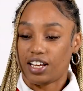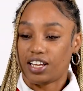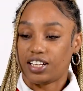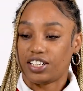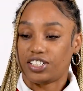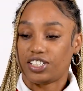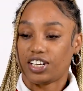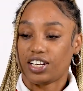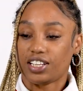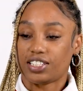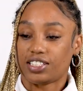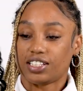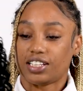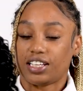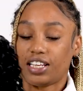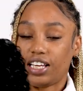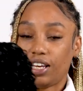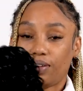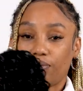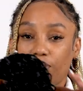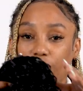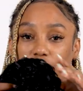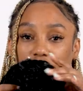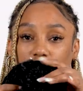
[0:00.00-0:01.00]
just to
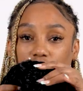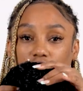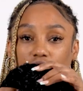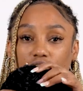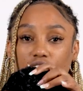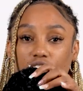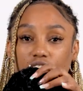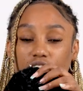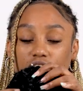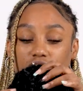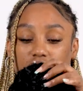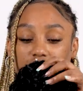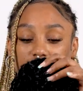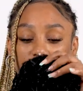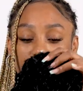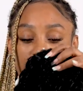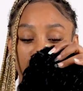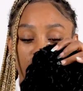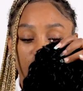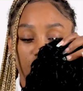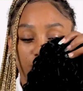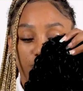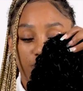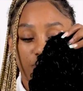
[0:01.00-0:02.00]
keep the curls
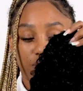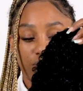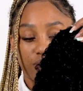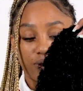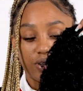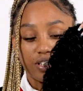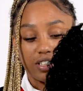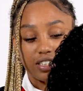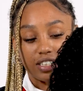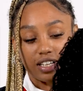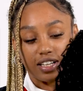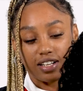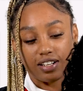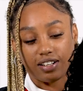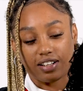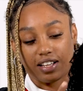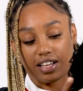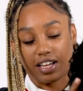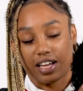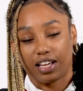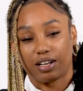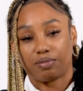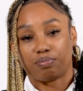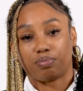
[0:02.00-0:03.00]
and the ponytail
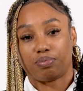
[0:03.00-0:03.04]
in